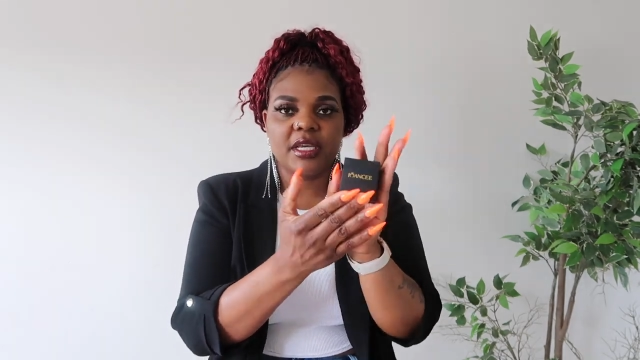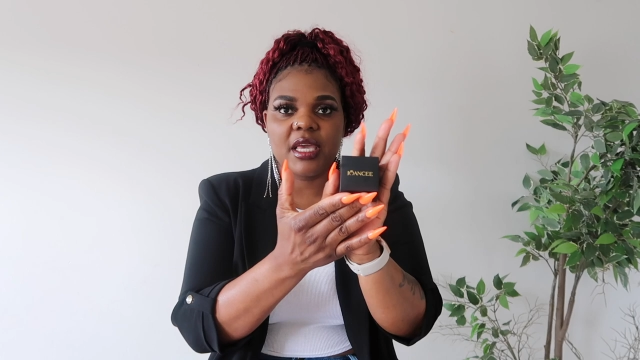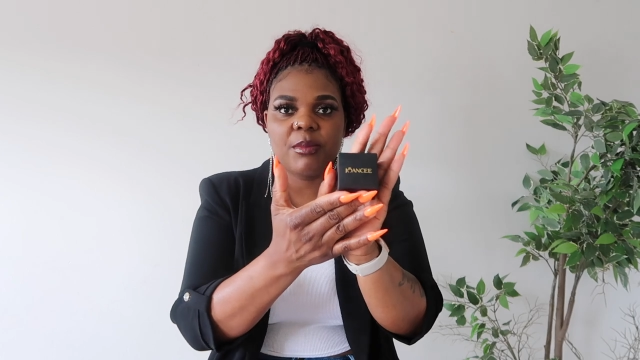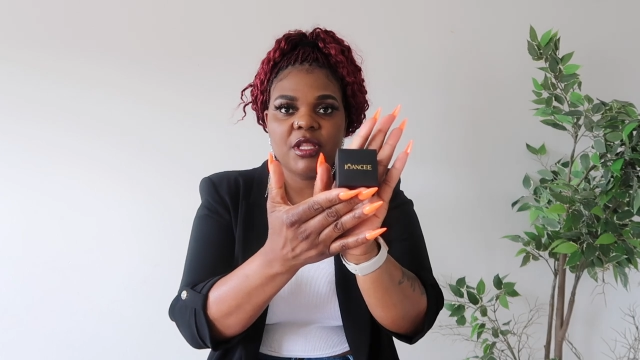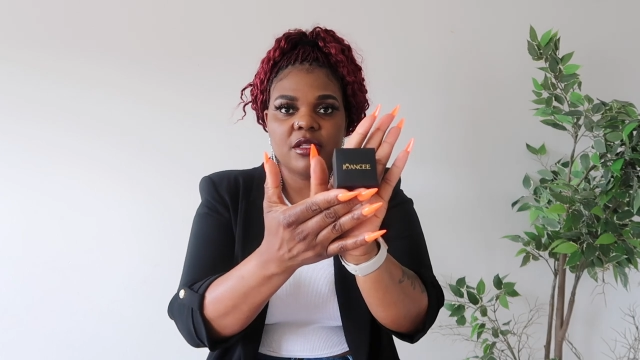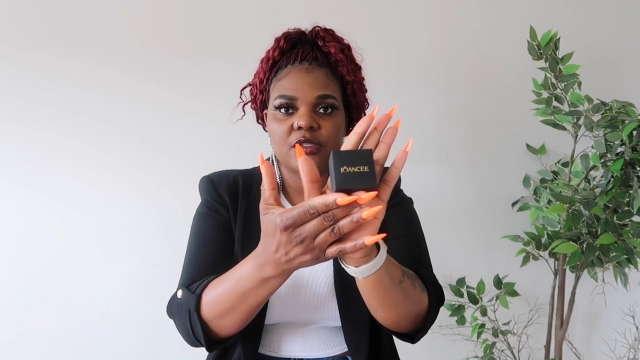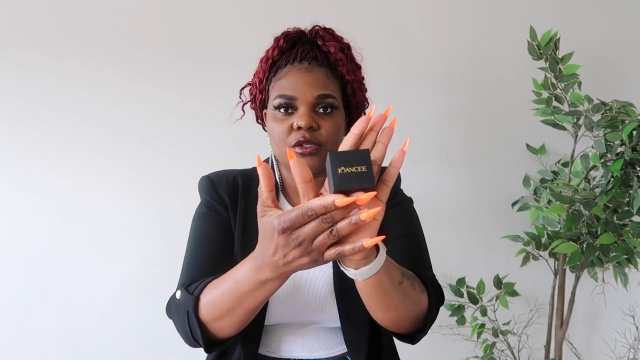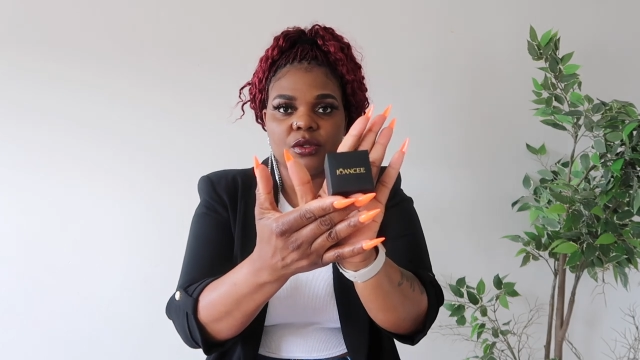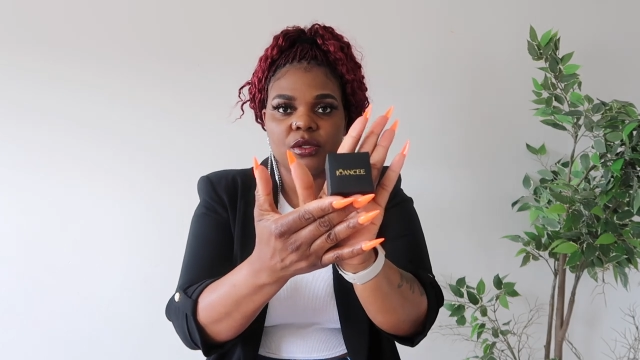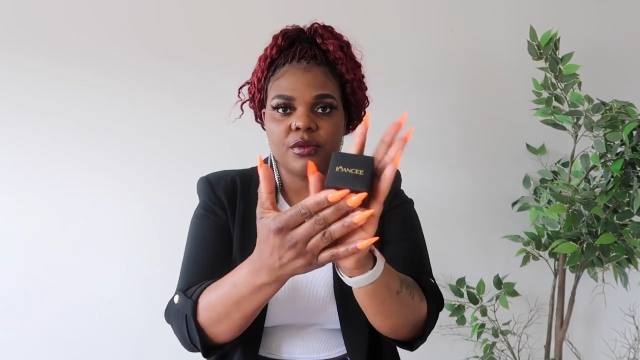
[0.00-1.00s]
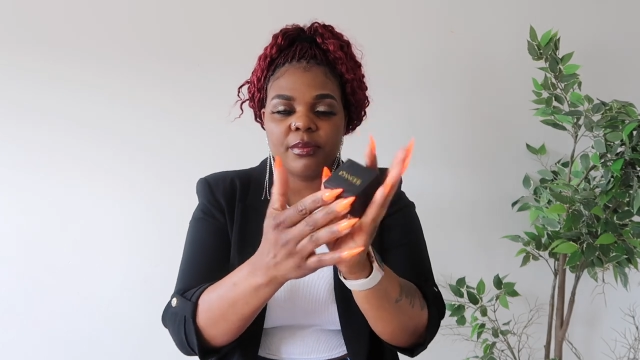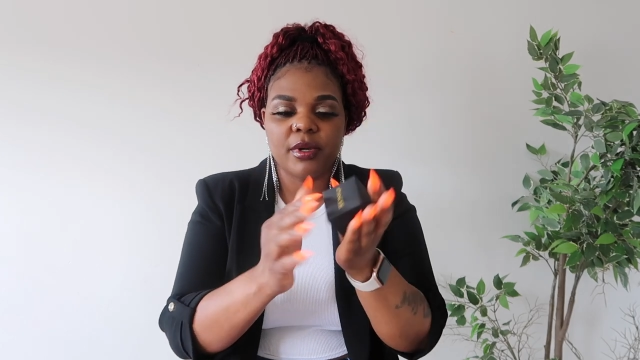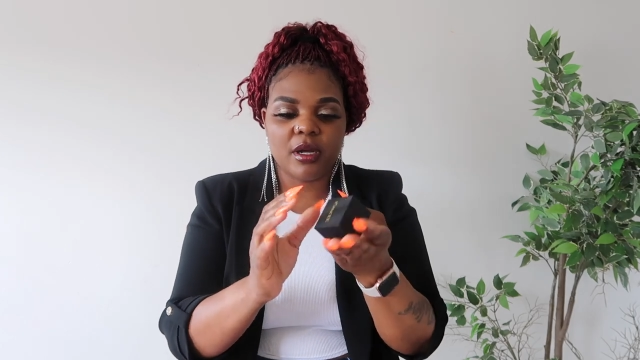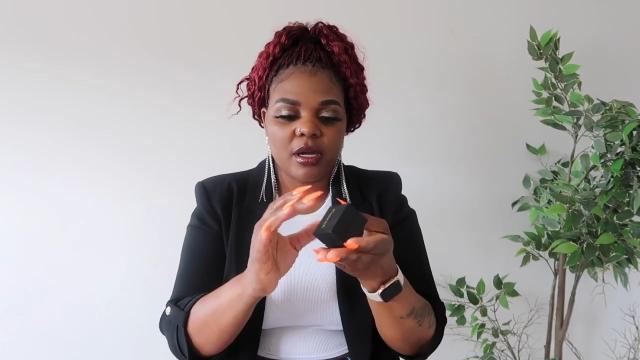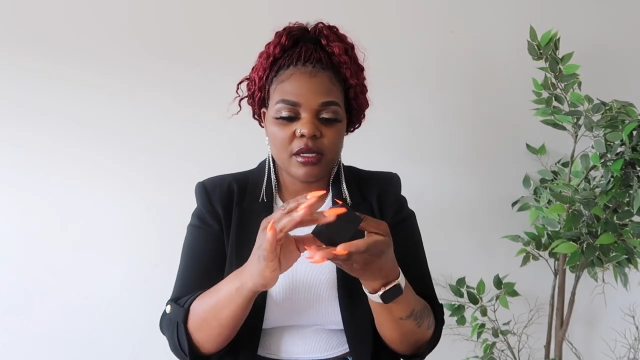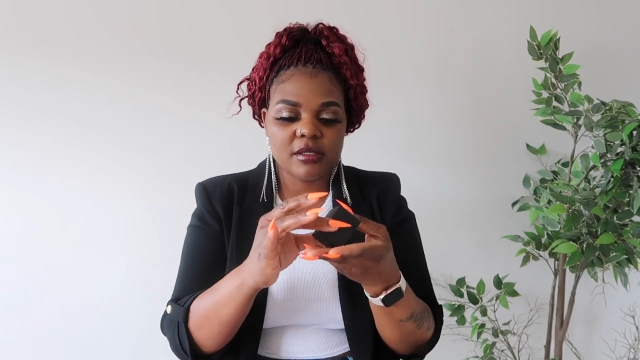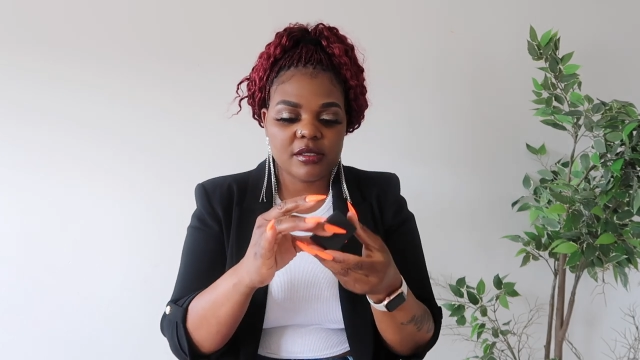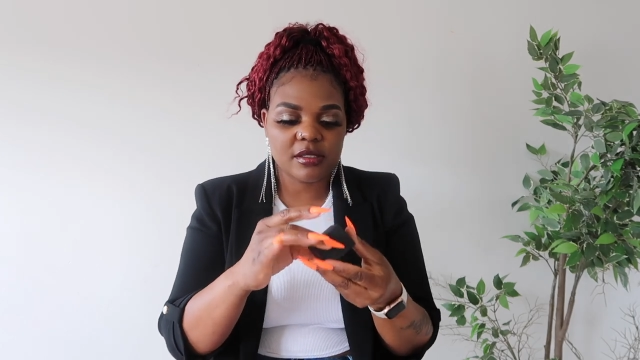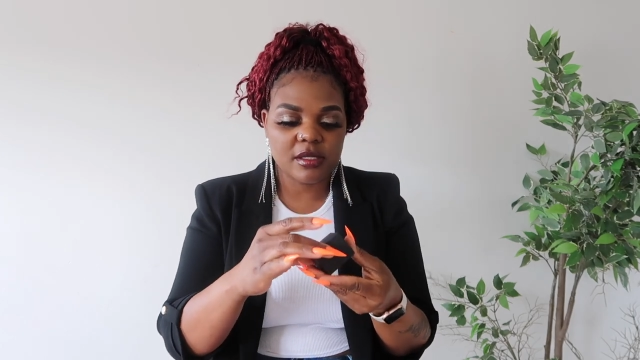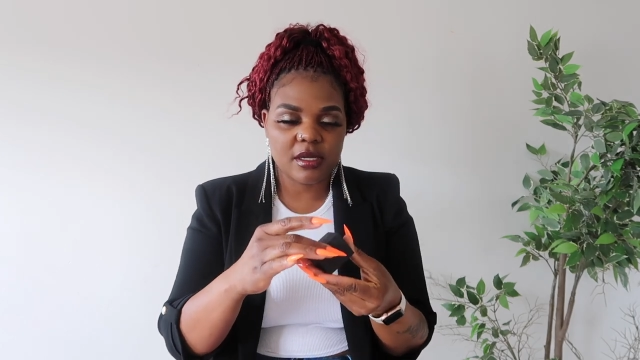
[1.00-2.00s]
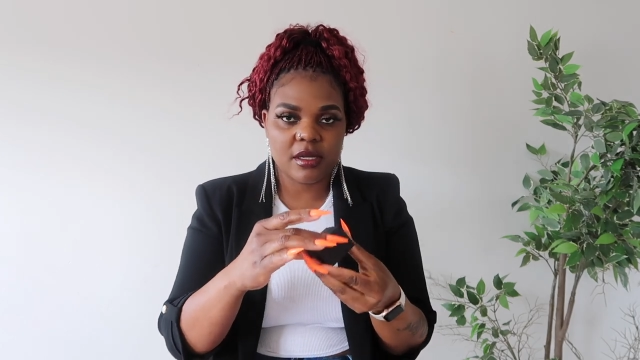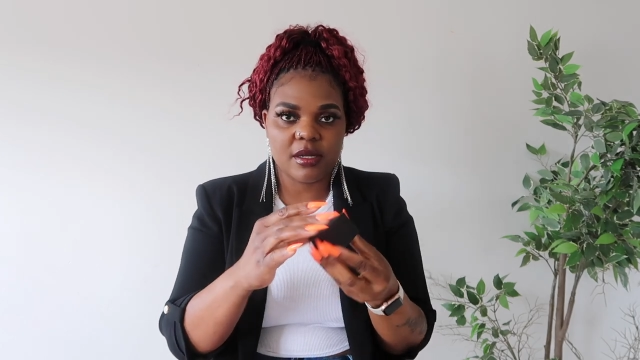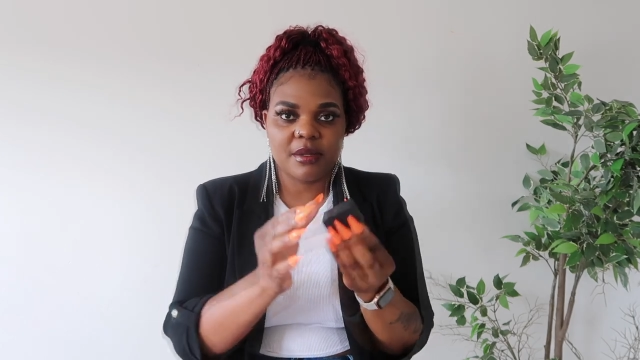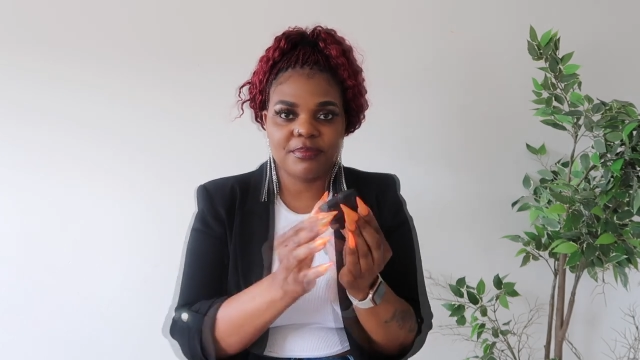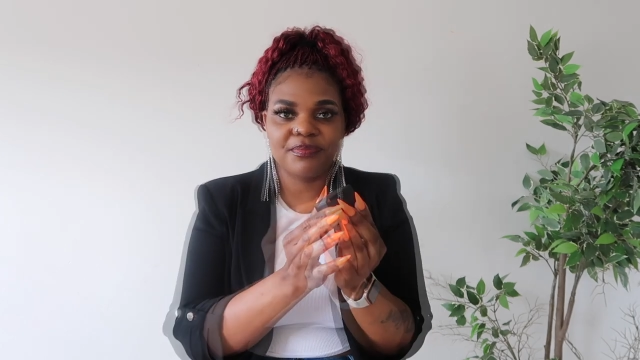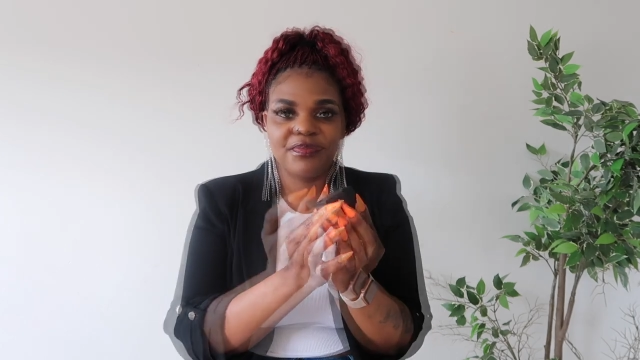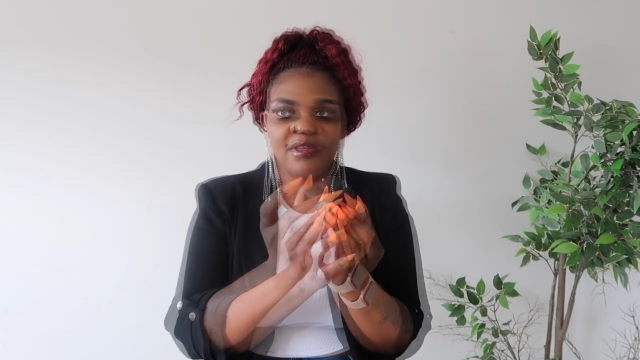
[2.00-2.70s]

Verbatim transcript: it came in this cute little box um,